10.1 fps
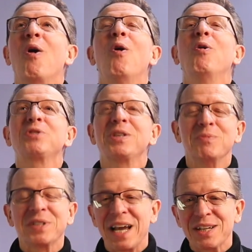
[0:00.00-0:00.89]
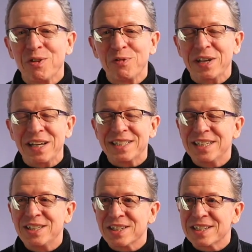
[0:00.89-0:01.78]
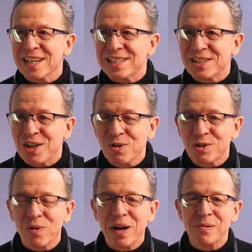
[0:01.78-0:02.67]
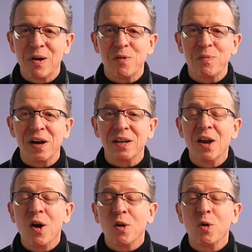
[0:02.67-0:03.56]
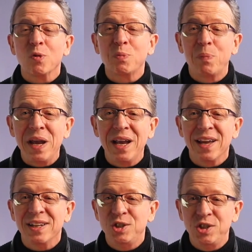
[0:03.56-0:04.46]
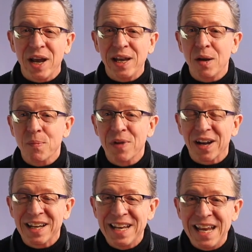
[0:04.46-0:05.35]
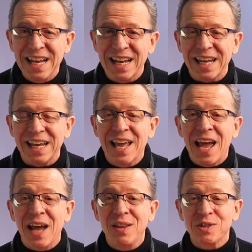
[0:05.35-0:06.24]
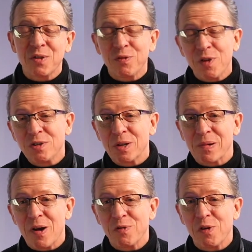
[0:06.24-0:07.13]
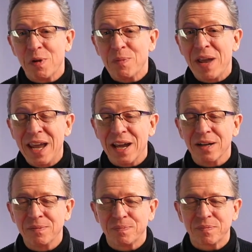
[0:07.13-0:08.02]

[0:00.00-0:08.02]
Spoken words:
awesome saxophonist. He's just a total hero of mine, called Big J McNeely, and there's a photograph of him here.